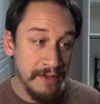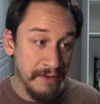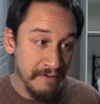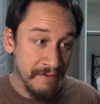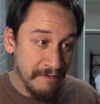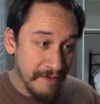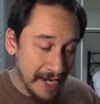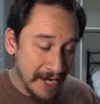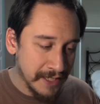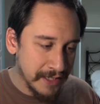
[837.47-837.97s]
and
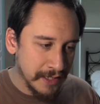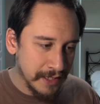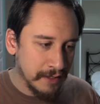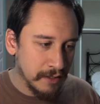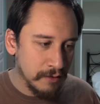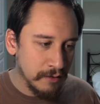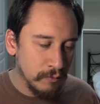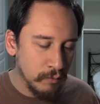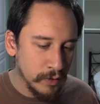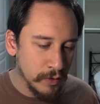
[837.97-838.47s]
the
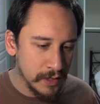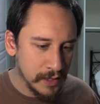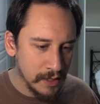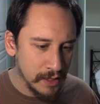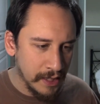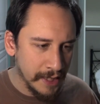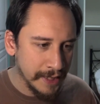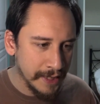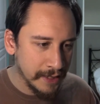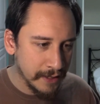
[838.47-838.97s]
Vatican
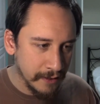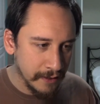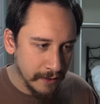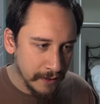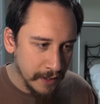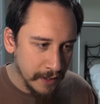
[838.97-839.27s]
was like